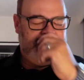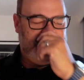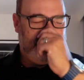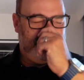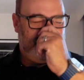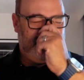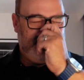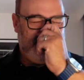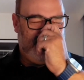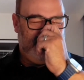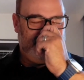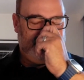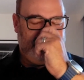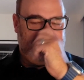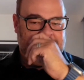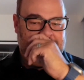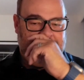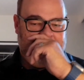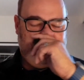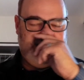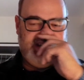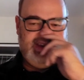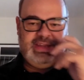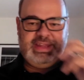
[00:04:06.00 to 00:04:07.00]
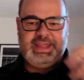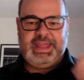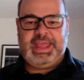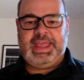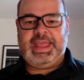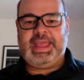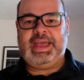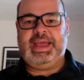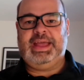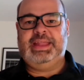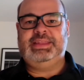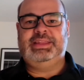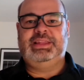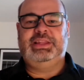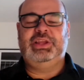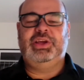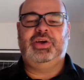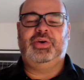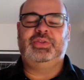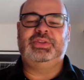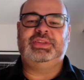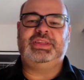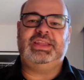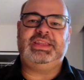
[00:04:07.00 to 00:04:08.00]
Gabriel Delanne and
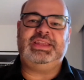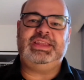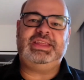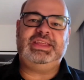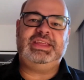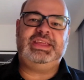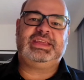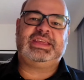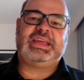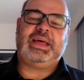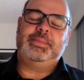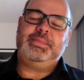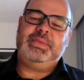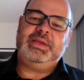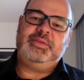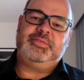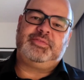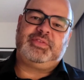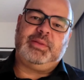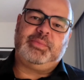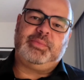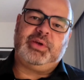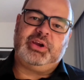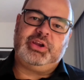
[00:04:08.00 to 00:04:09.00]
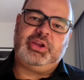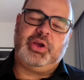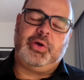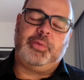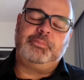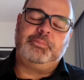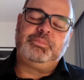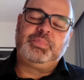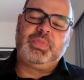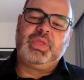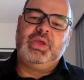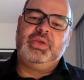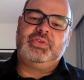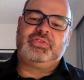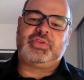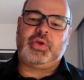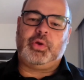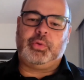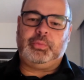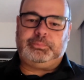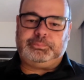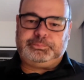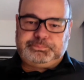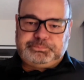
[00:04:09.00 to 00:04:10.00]
Leon Denis, Camille Flammarion.
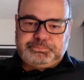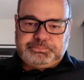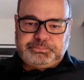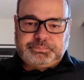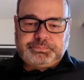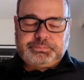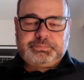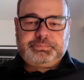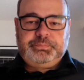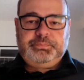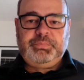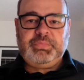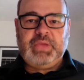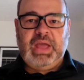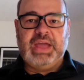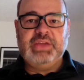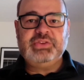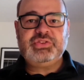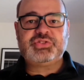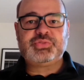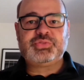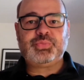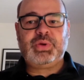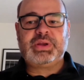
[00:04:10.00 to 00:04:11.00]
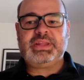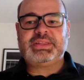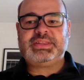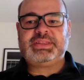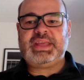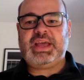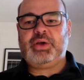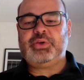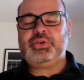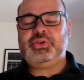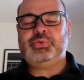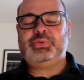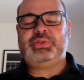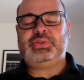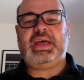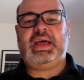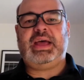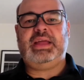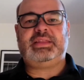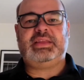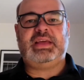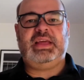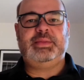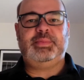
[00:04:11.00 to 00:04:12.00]
So I just want to tell you
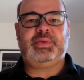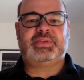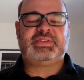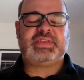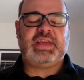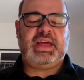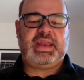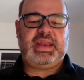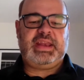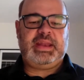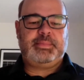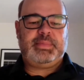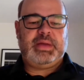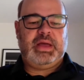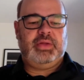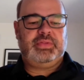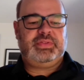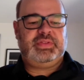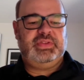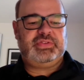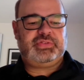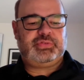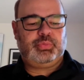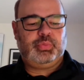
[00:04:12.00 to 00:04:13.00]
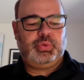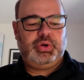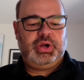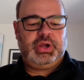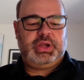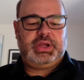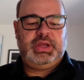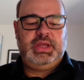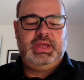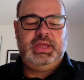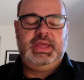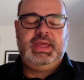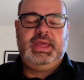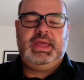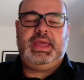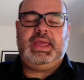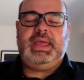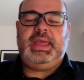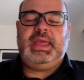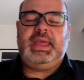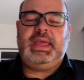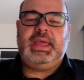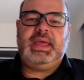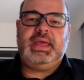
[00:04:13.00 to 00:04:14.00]
that I am excited about this work
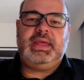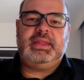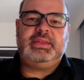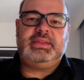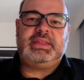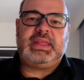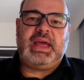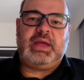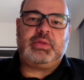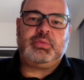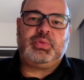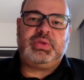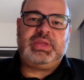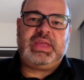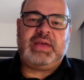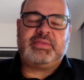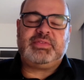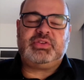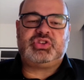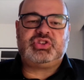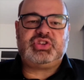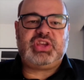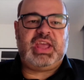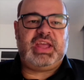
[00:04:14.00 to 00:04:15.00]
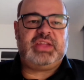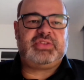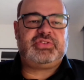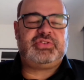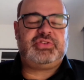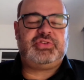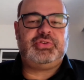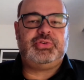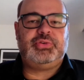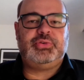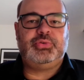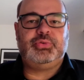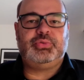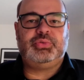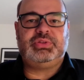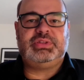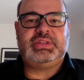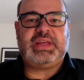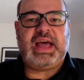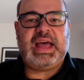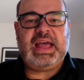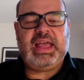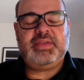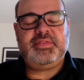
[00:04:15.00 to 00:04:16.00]
and that we have a chance to
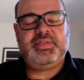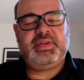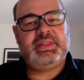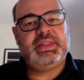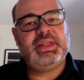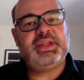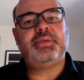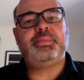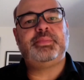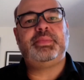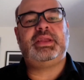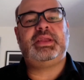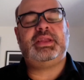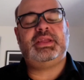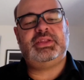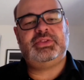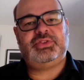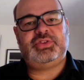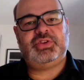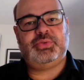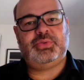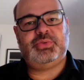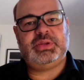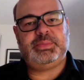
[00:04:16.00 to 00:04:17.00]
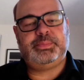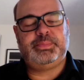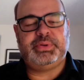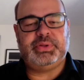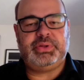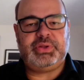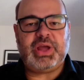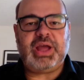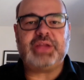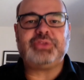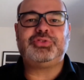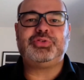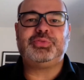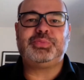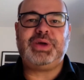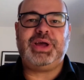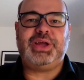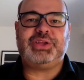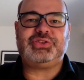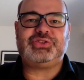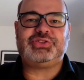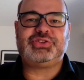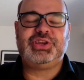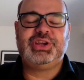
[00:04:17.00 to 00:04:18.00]
dive a little bit into it, but not too
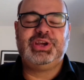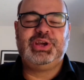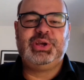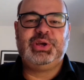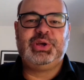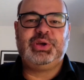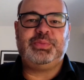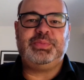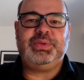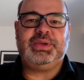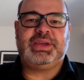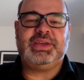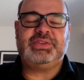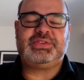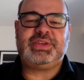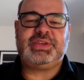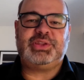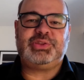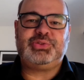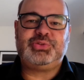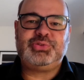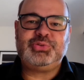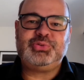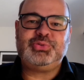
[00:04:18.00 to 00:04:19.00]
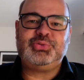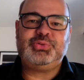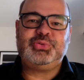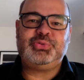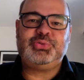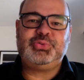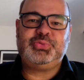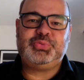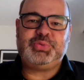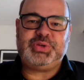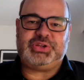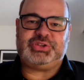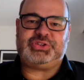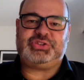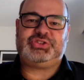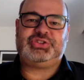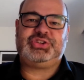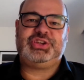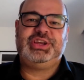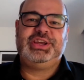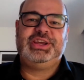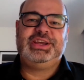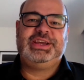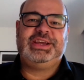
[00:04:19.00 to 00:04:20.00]
much, because I do
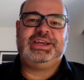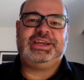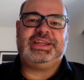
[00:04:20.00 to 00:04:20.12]
wish